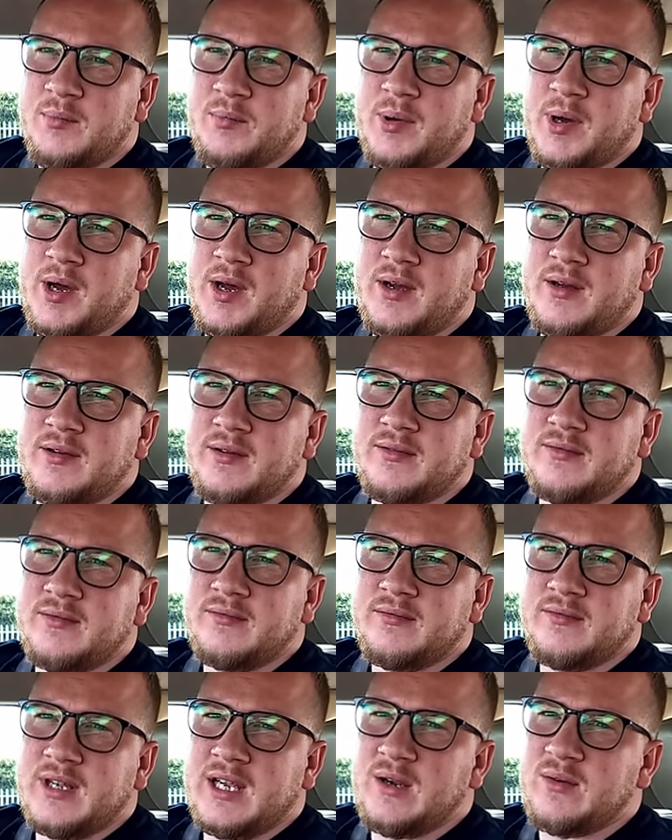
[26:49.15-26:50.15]
But
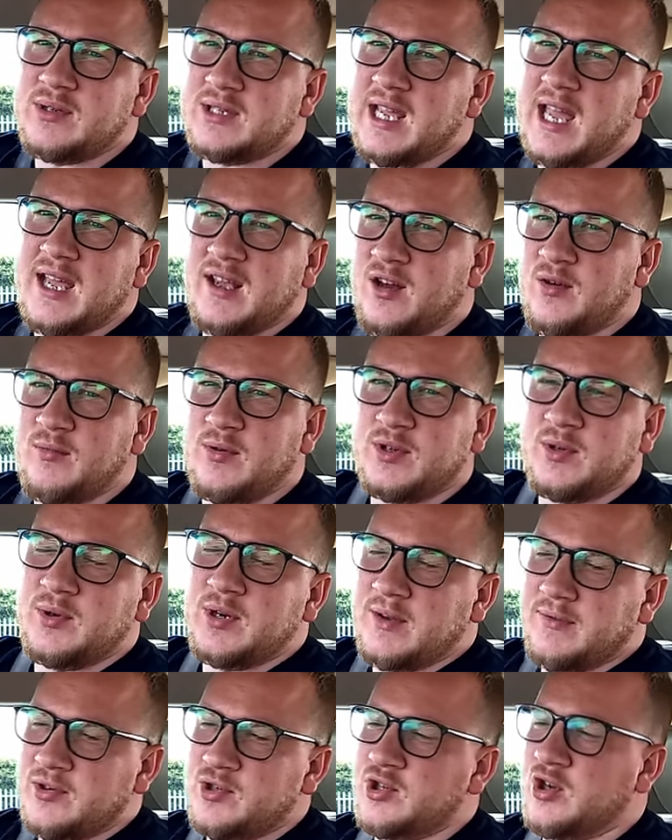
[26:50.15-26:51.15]
he was getting on with
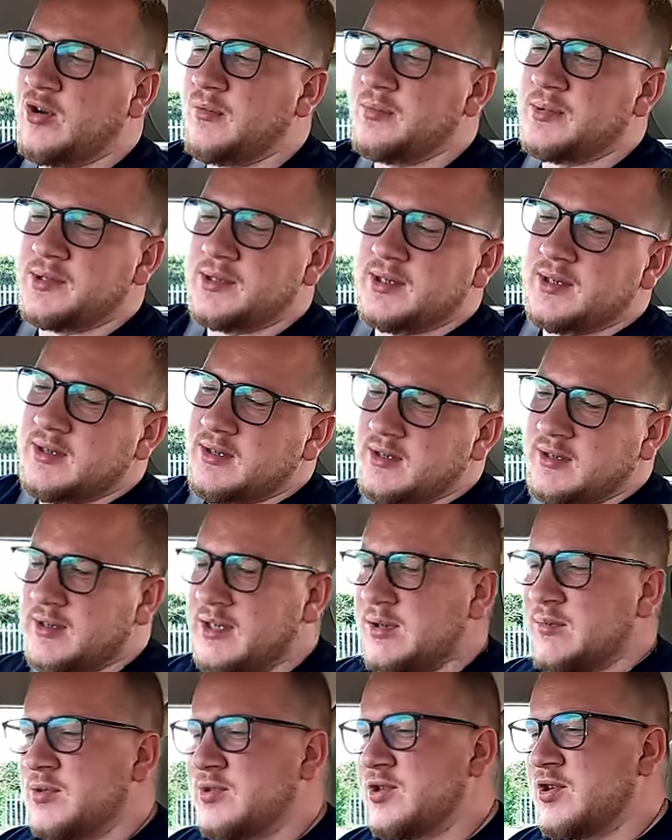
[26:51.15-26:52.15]
doing other jobs, and
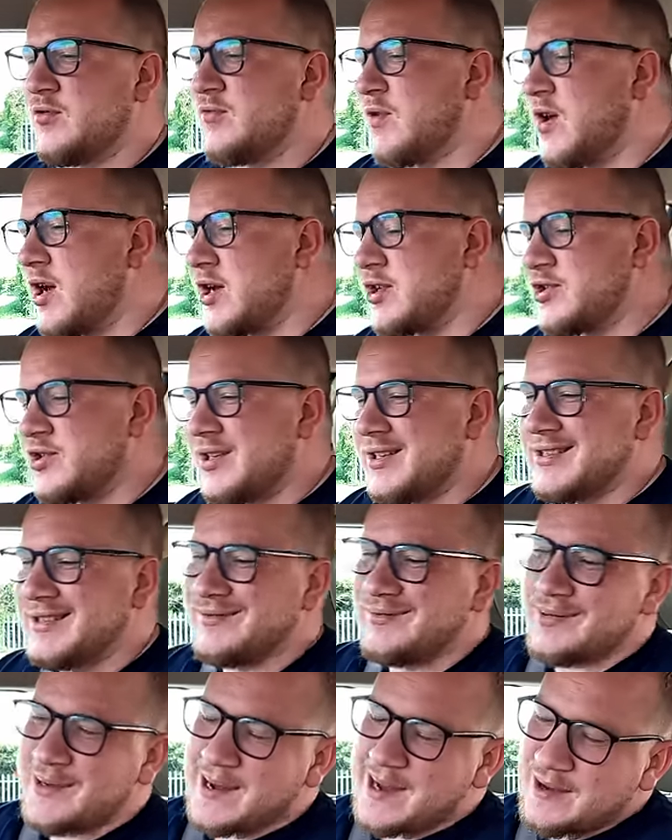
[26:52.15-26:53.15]
it wasn't a rush. And I
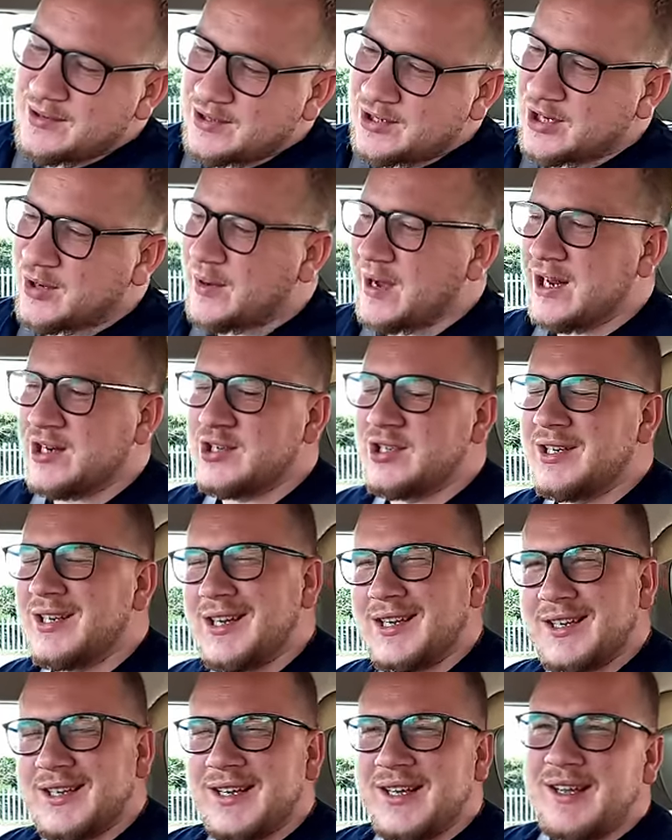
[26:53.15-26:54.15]
said, well, do you know, actually,
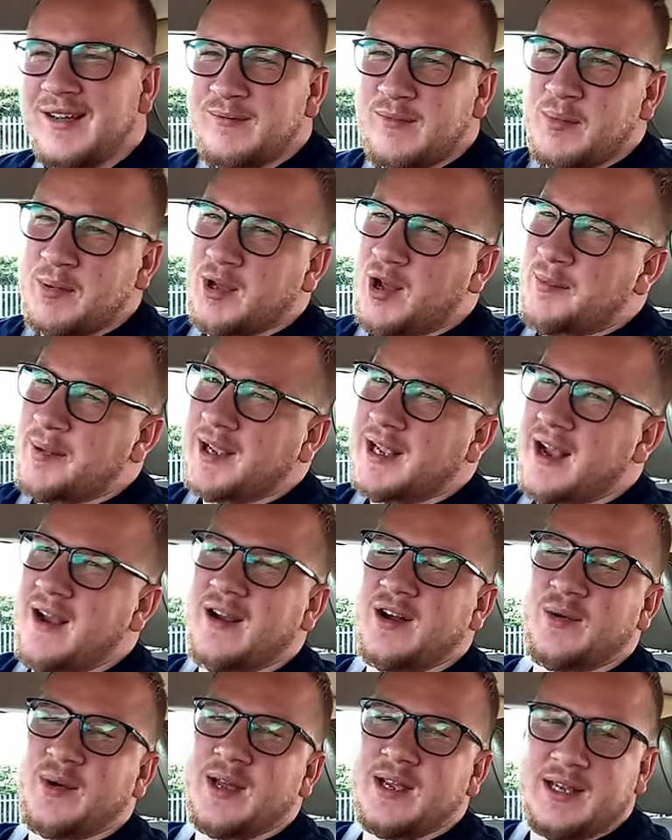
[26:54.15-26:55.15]
I probably got a bit
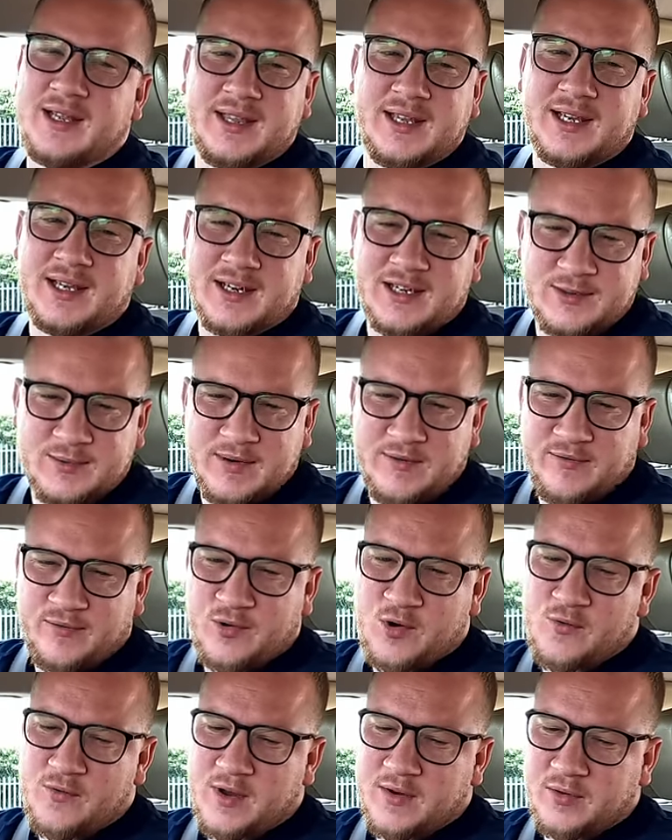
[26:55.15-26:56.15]
carried away thinking I'd spend
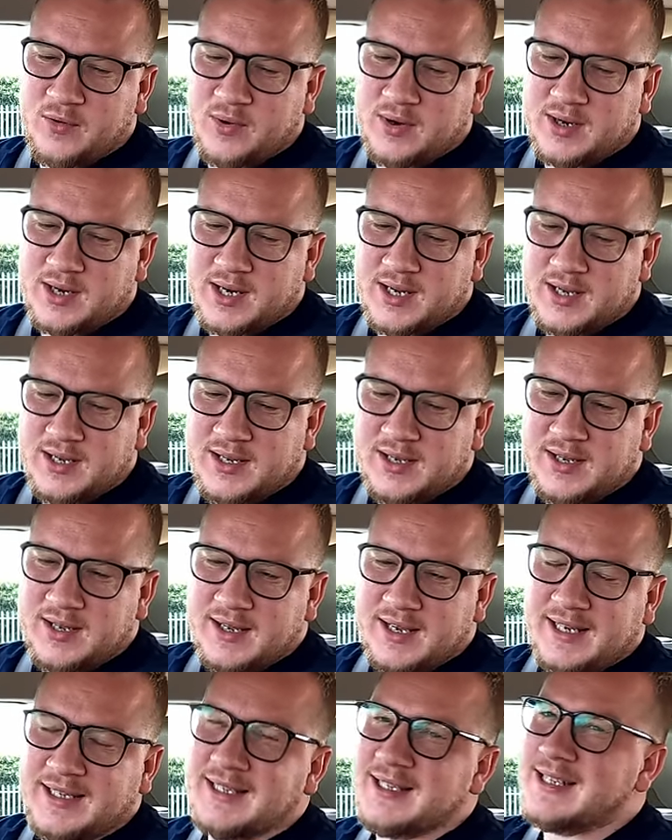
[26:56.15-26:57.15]
45 quid on it.
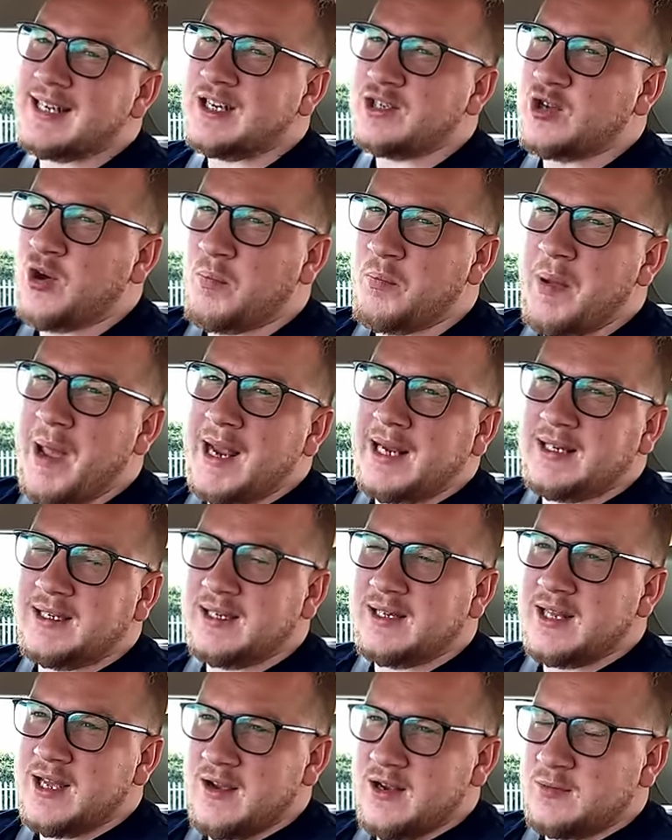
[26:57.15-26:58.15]
He did say it's got paint
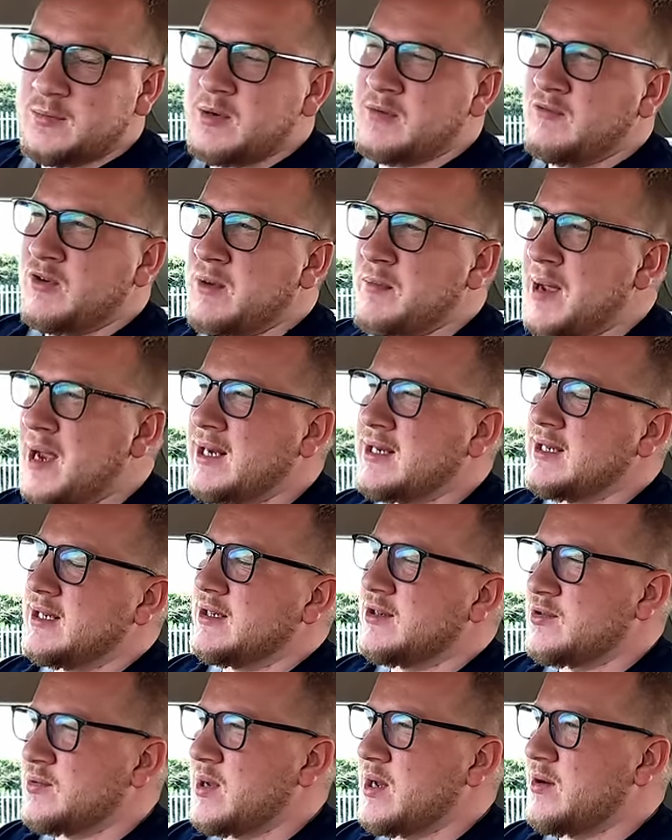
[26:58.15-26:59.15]
in there. It's been repainted
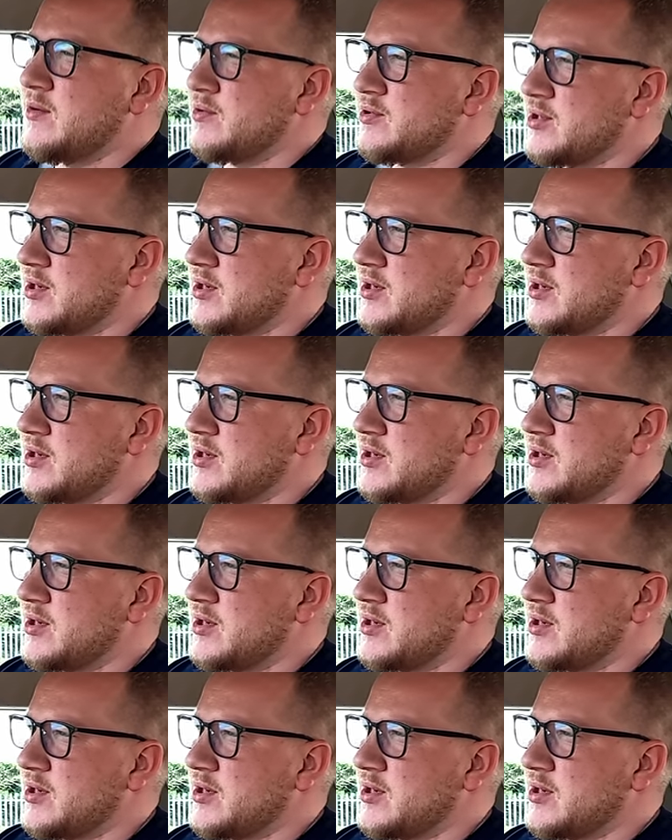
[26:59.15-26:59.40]
as well.